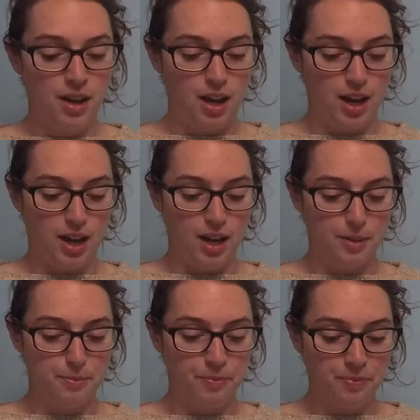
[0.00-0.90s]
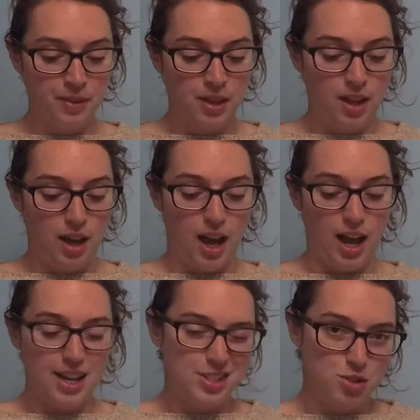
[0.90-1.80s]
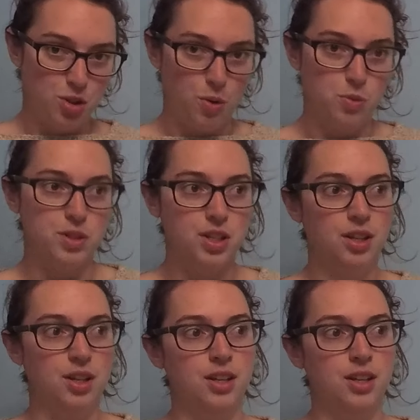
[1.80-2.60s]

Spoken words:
I don't